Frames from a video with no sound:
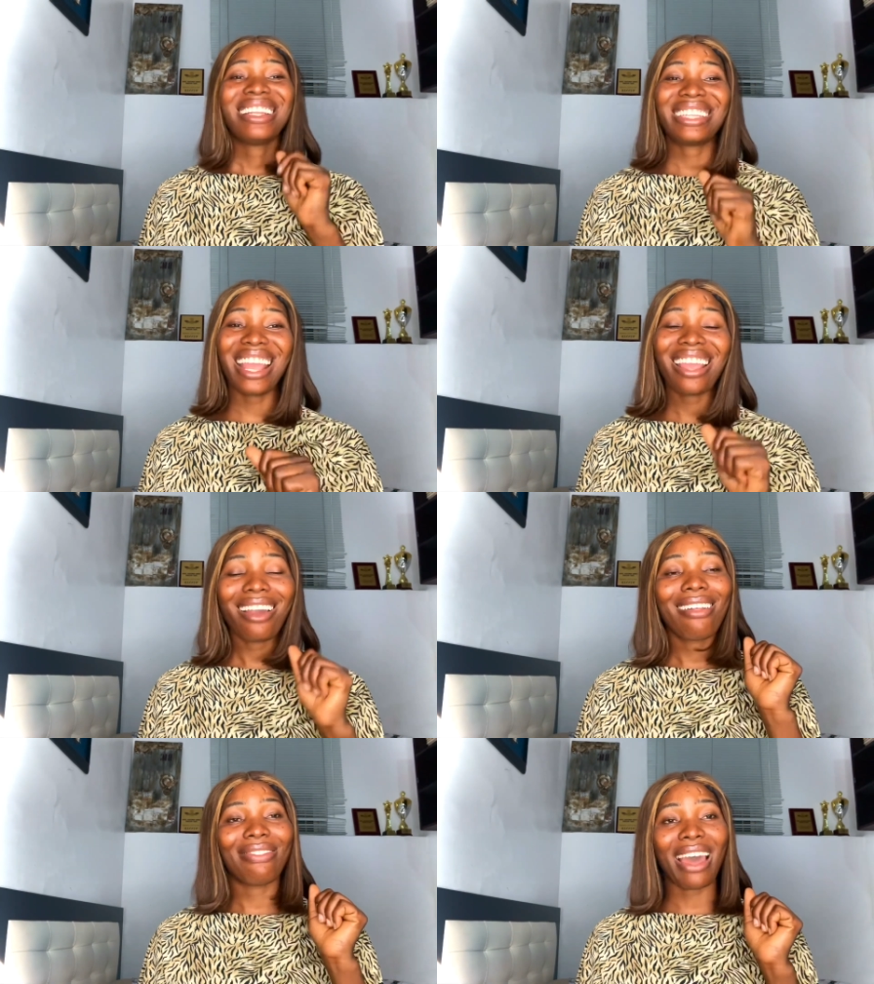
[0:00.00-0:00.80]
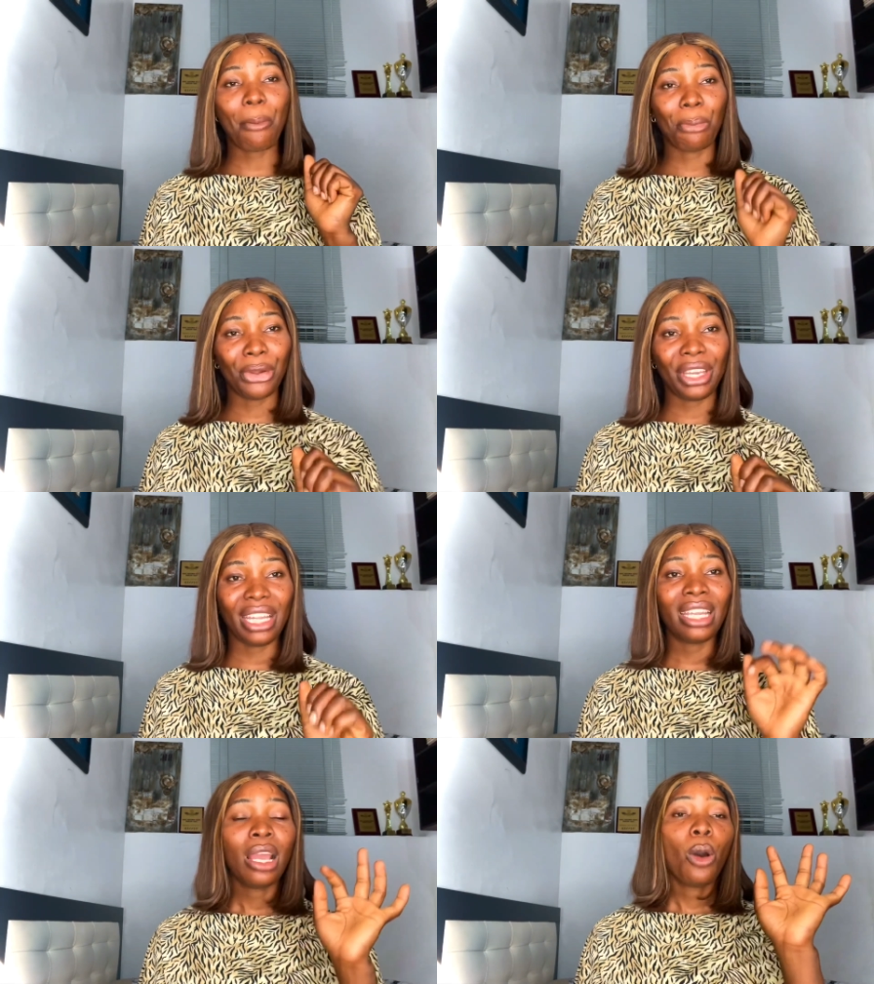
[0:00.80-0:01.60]
Take that
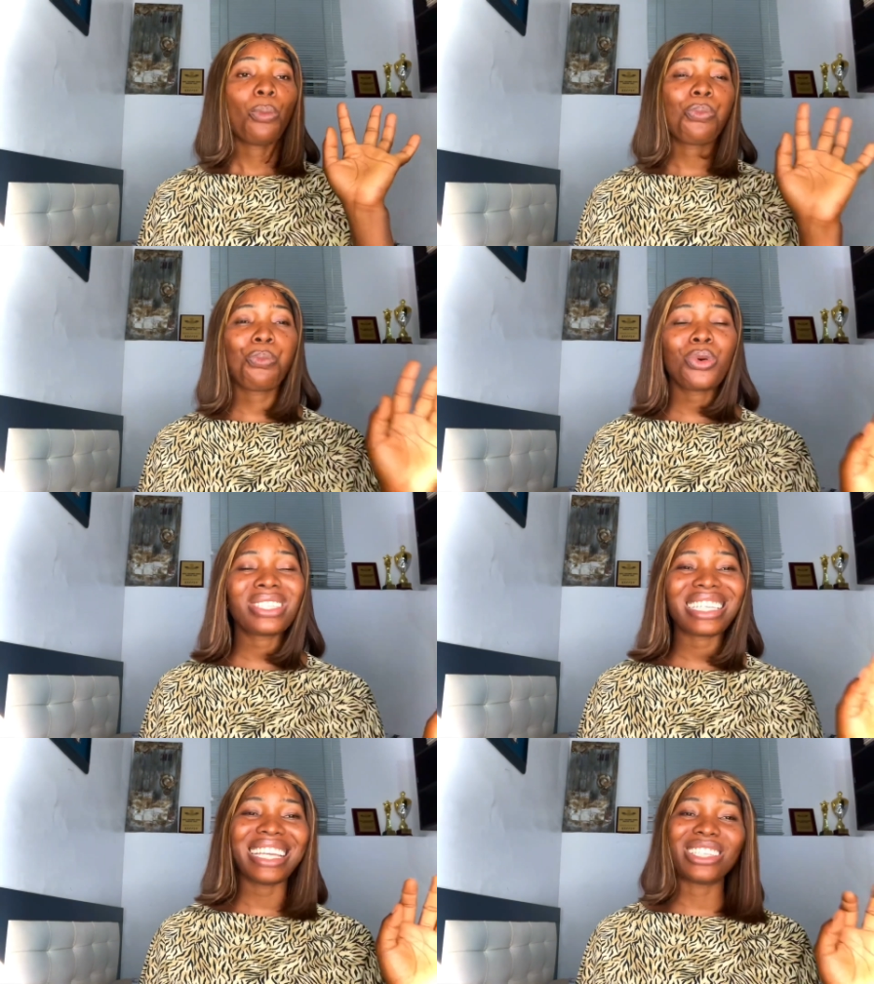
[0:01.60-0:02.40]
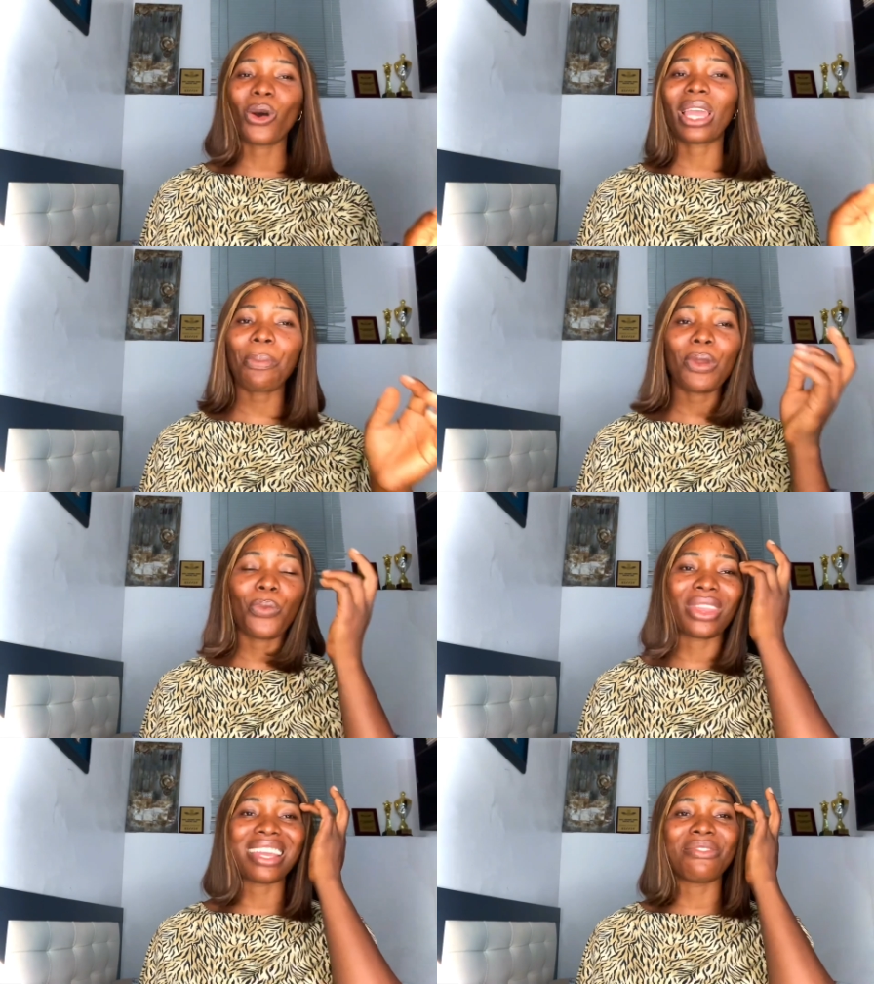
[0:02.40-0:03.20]
money, put it or keep
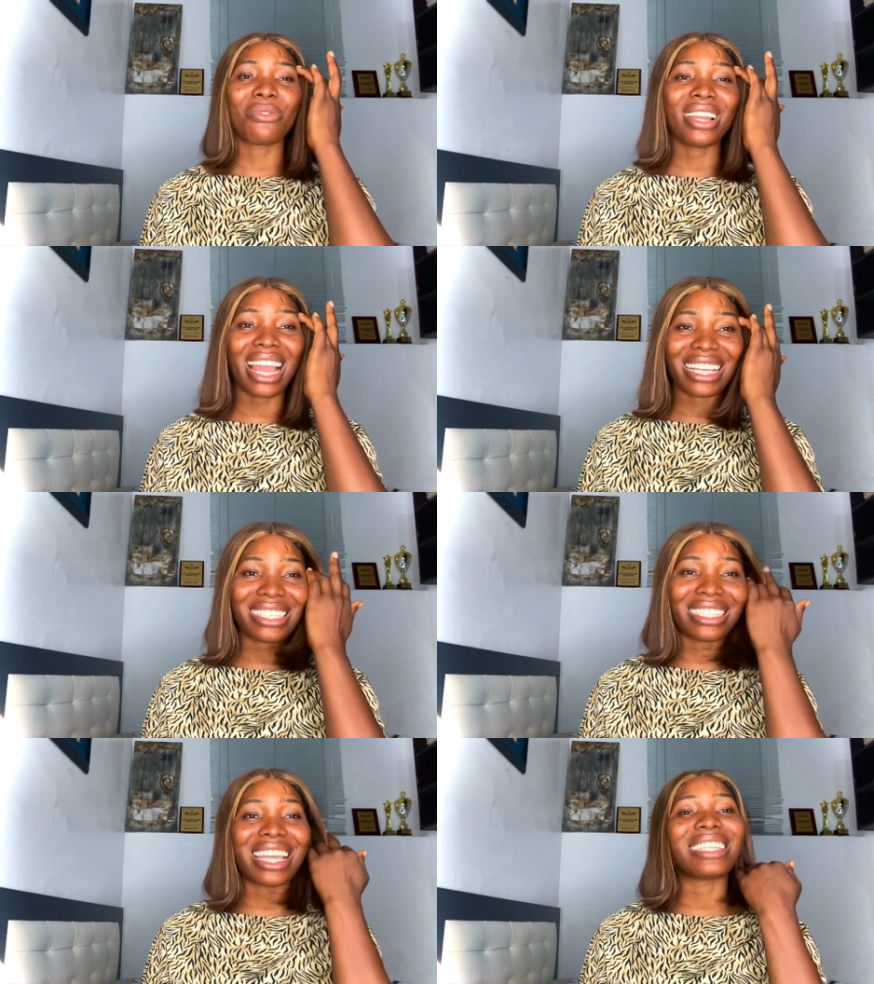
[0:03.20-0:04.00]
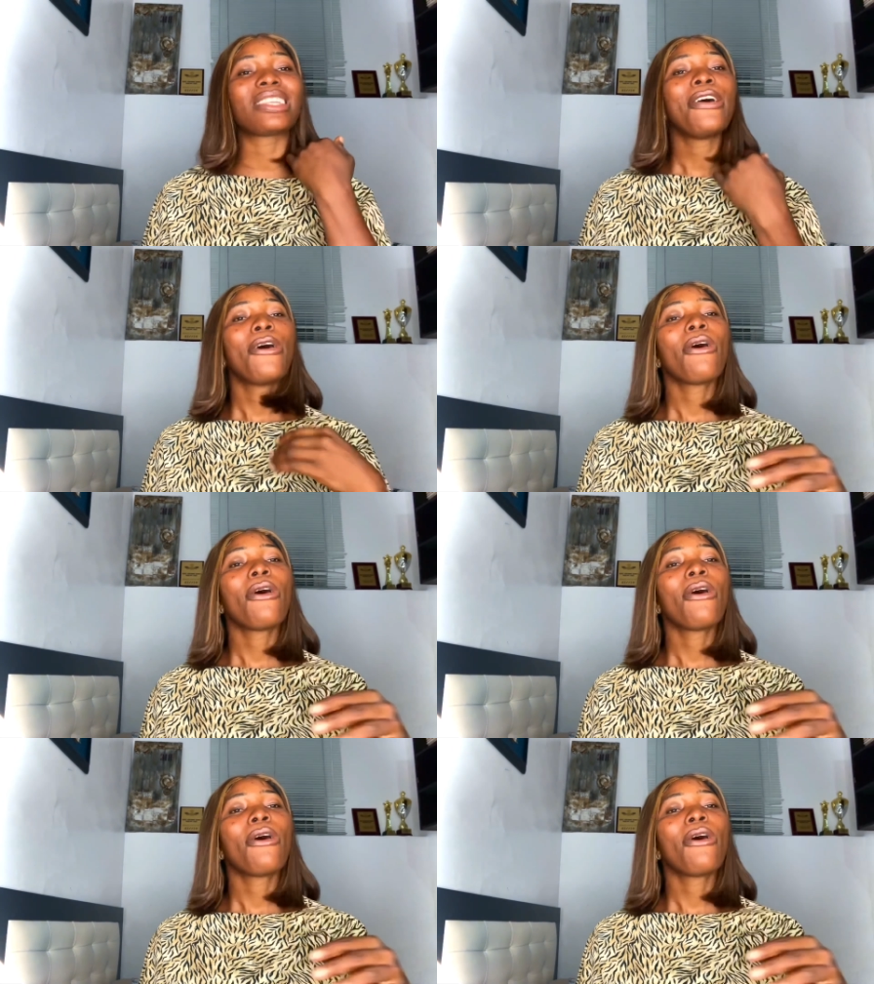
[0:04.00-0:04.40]
it with a real estate